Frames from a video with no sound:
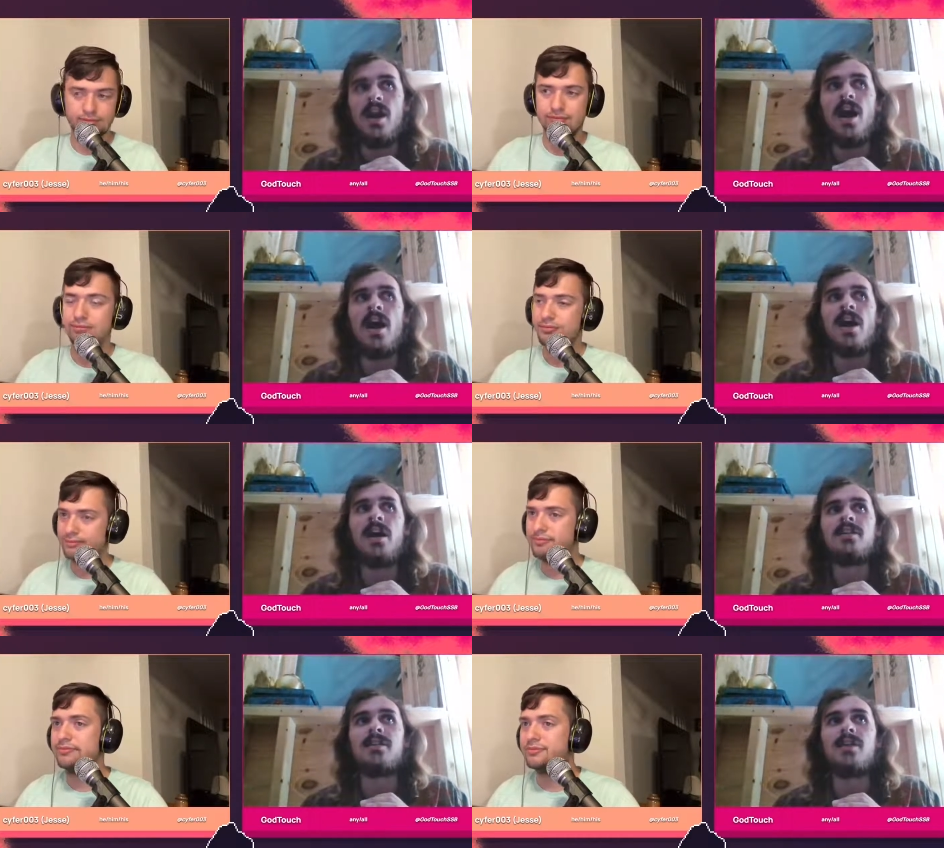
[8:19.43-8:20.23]

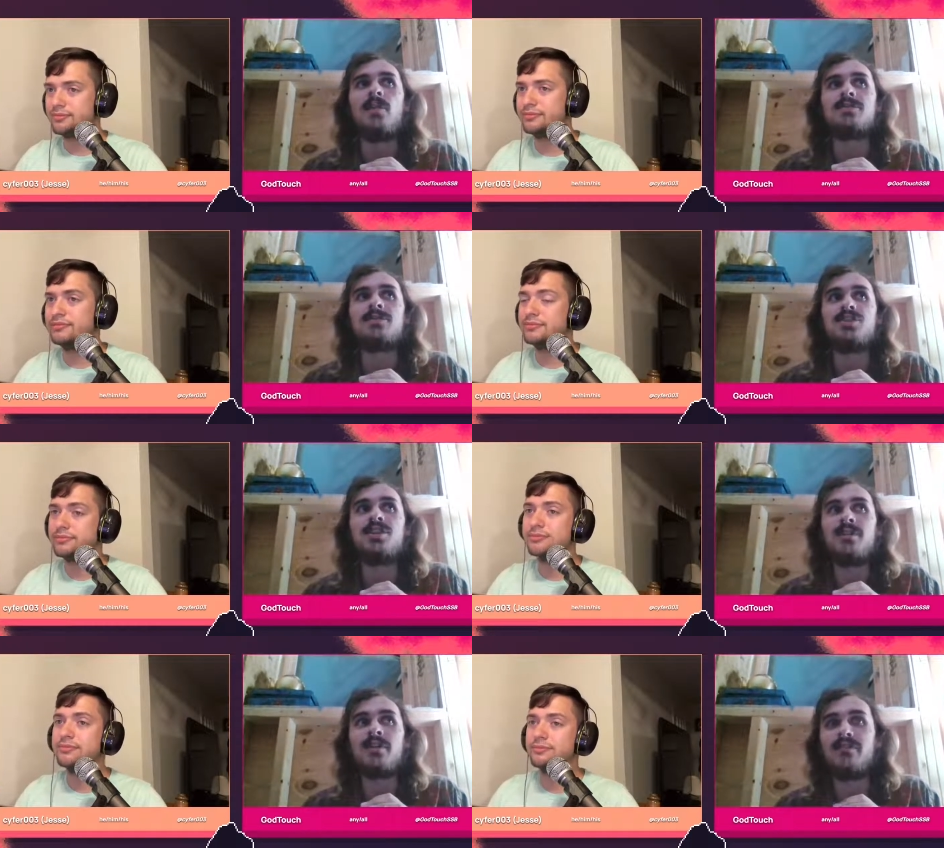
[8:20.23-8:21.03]
Speaker 1: and it was
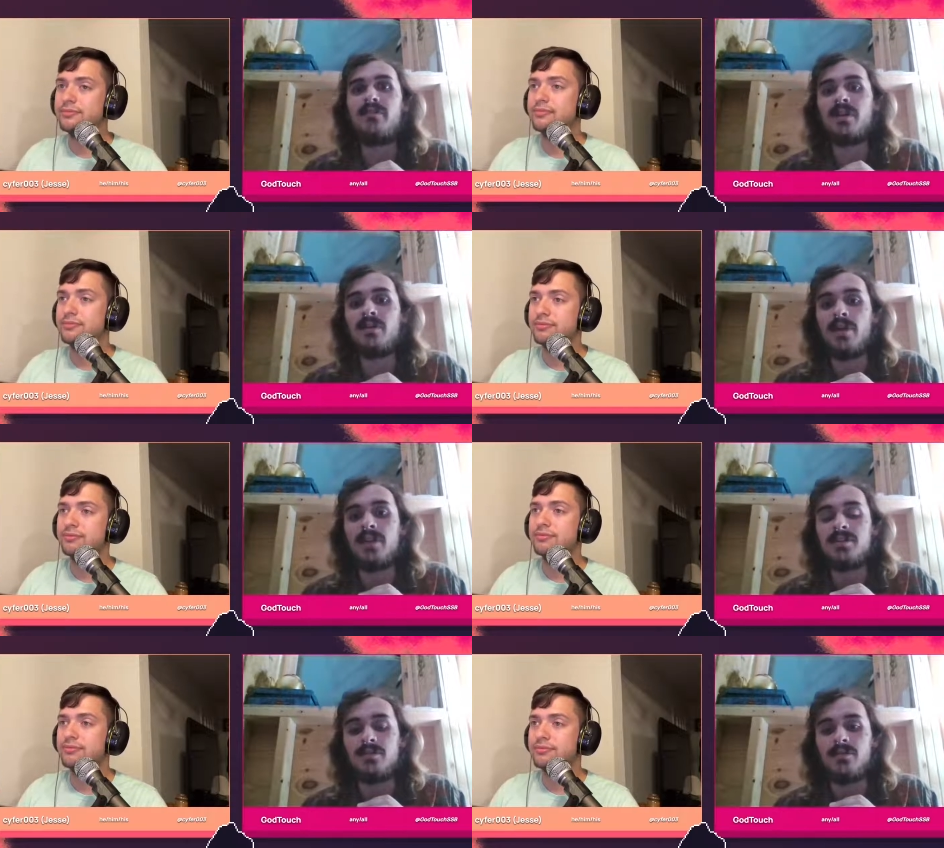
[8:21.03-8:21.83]
cheaper for me to
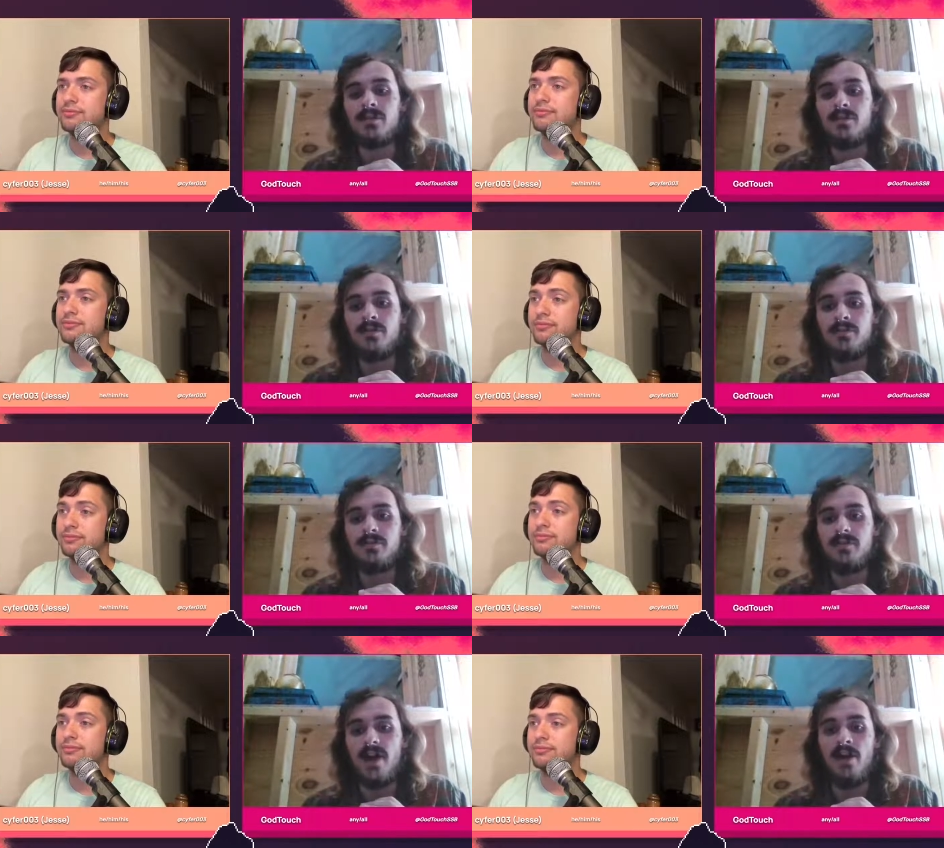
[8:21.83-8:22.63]
rent a room
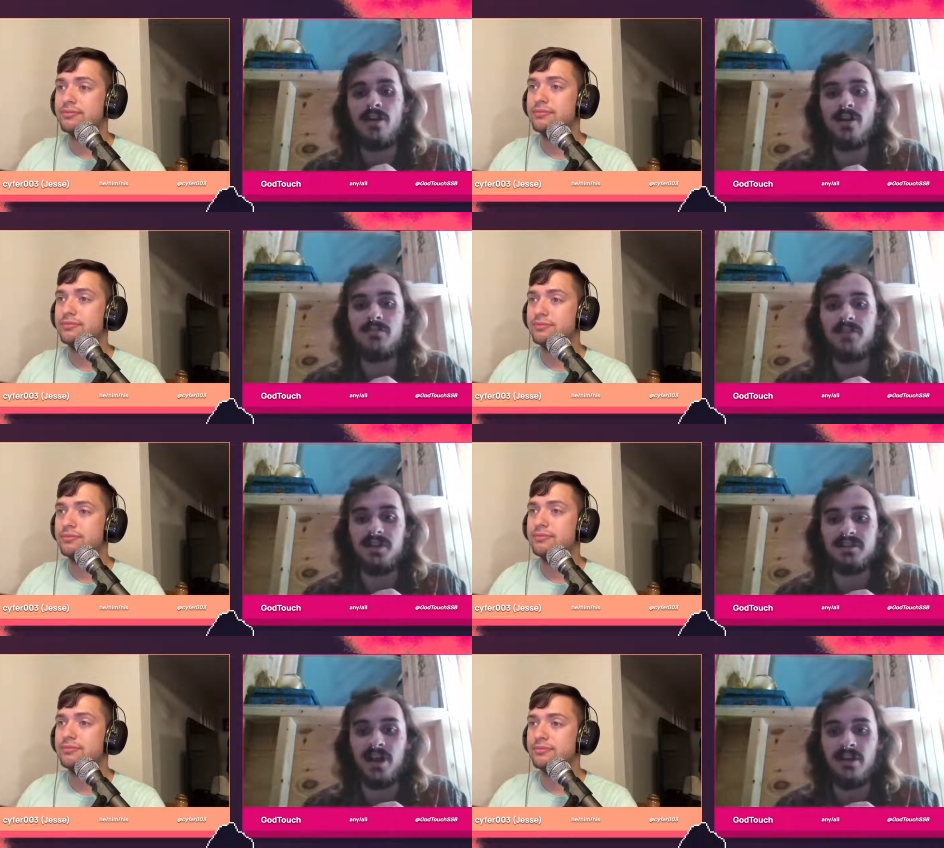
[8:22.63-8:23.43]
out on
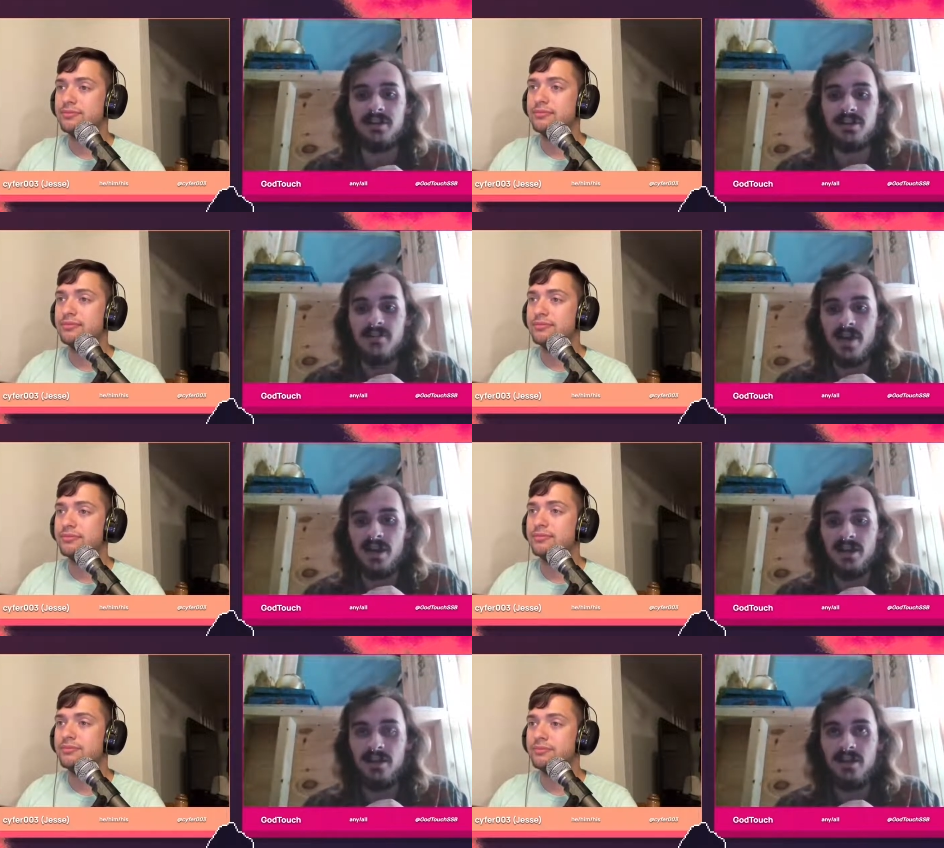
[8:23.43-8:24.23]
Peaks Island in
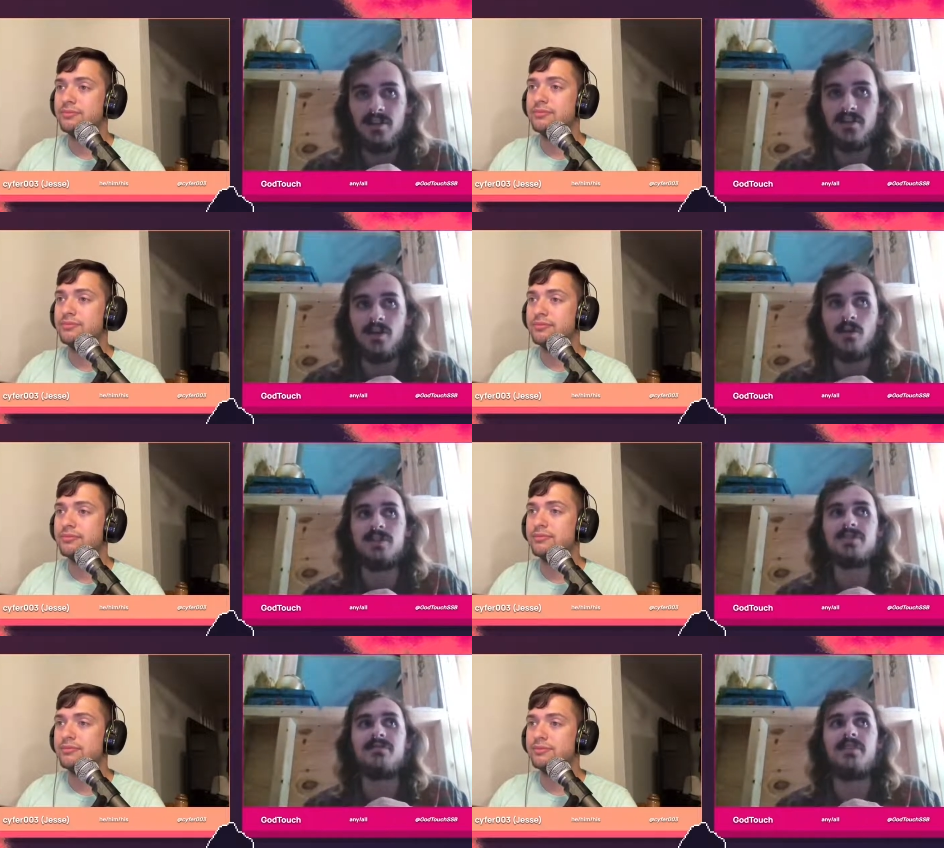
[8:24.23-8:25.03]
Maine than it
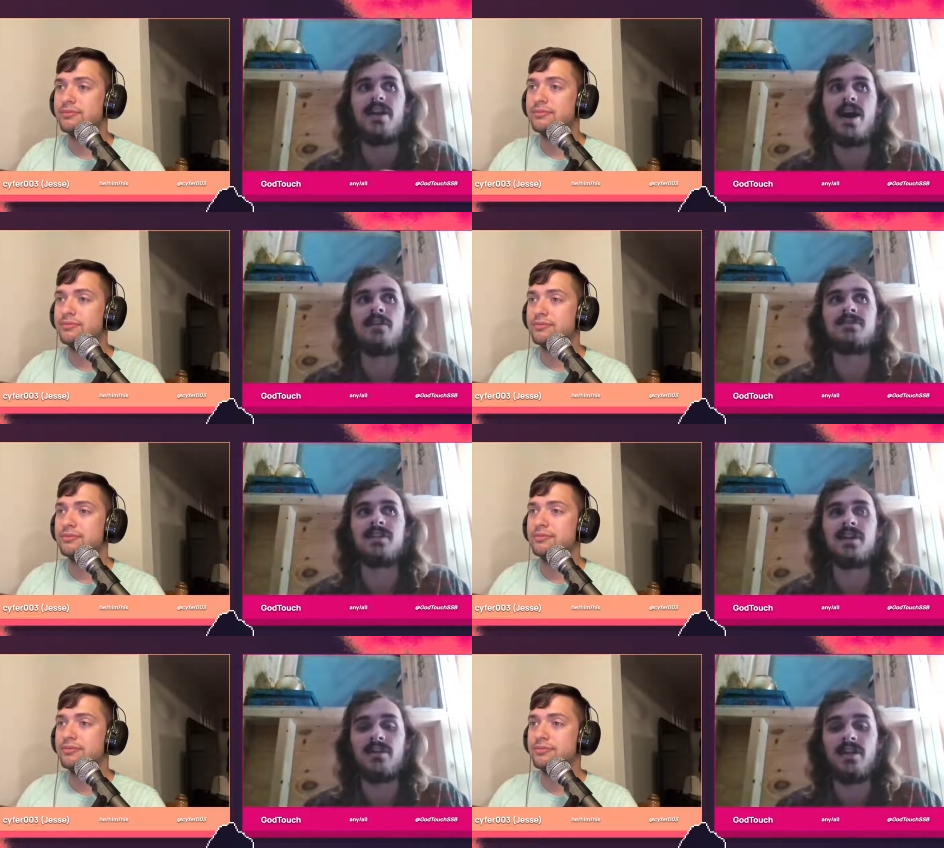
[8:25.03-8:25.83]
was to find
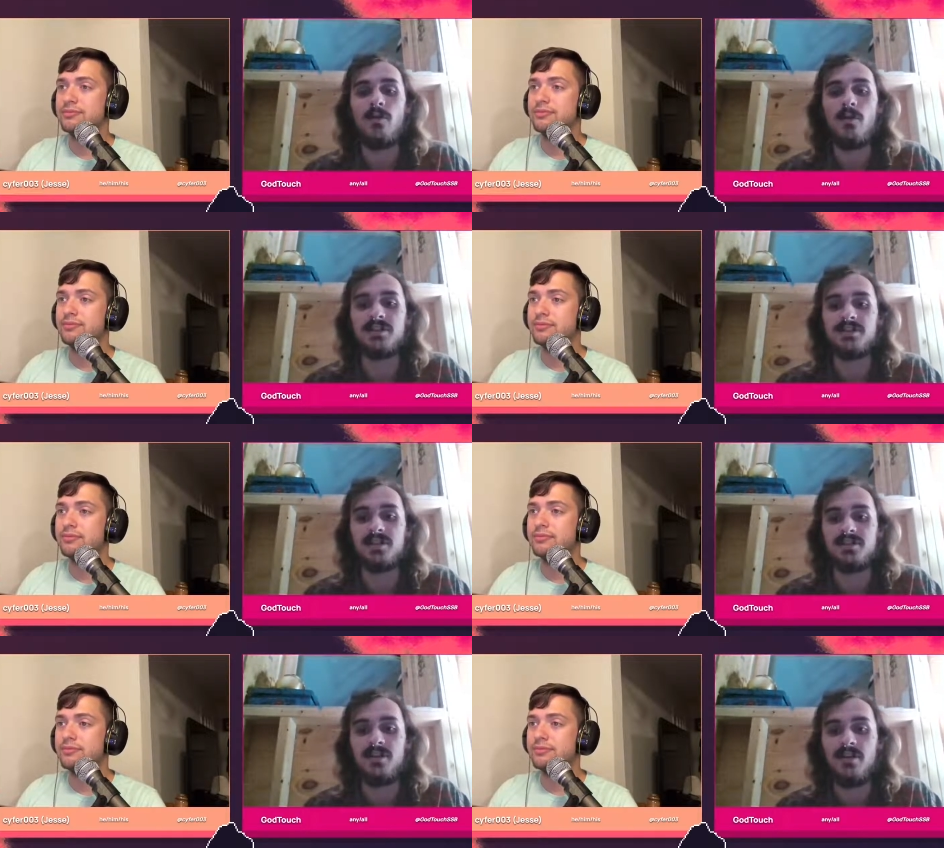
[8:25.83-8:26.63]
housing in like West
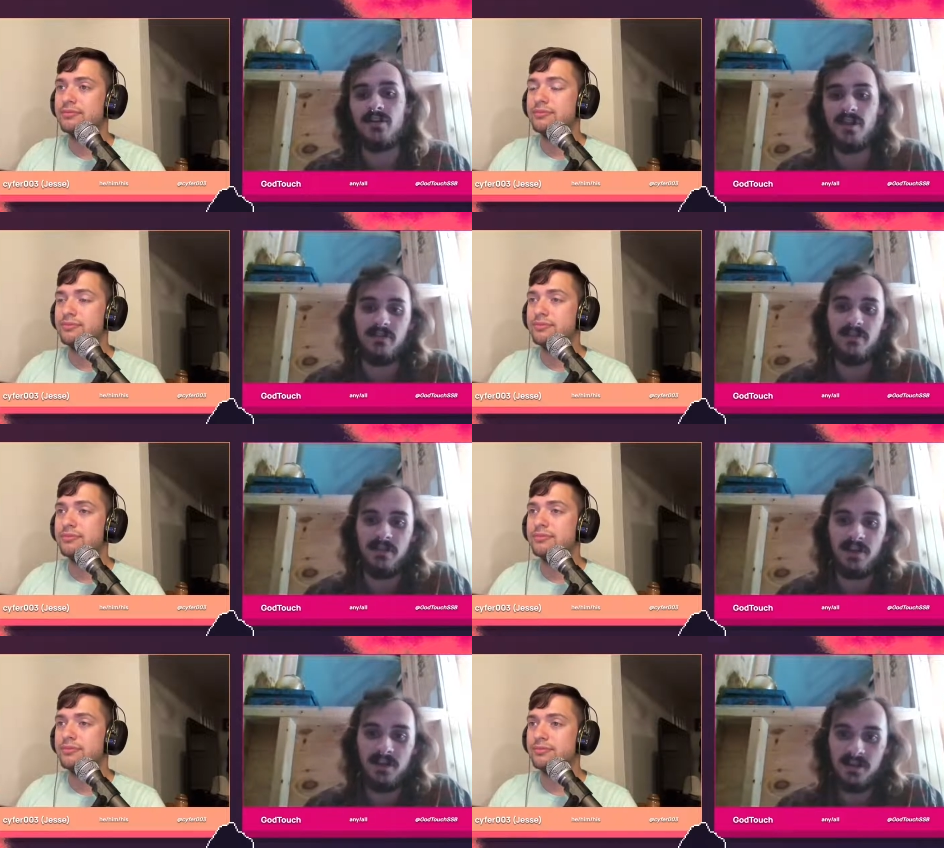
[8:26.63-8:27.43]
Chester or like
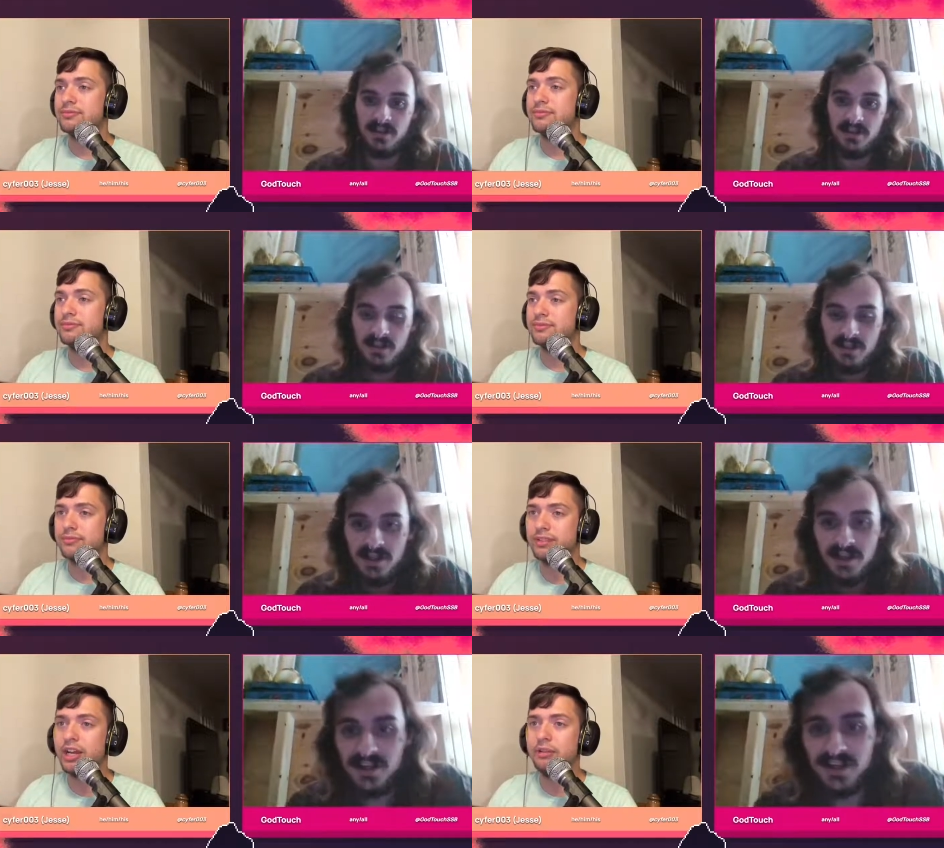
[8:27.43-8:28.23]
Philly.
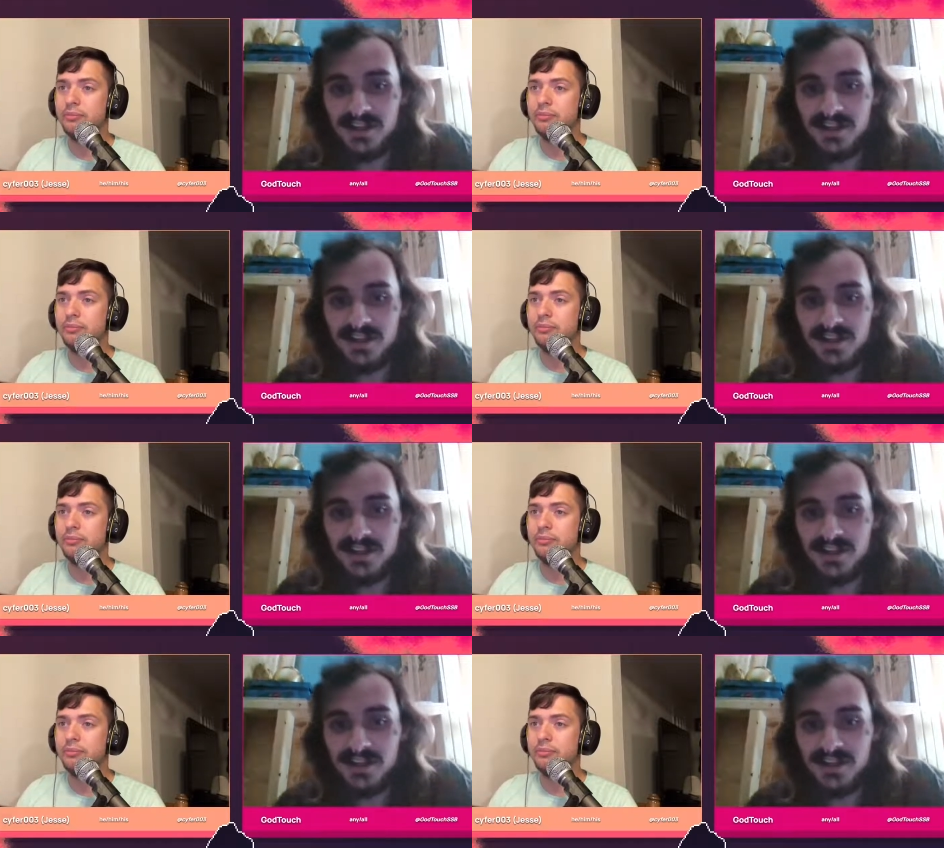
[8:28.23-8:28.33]
Right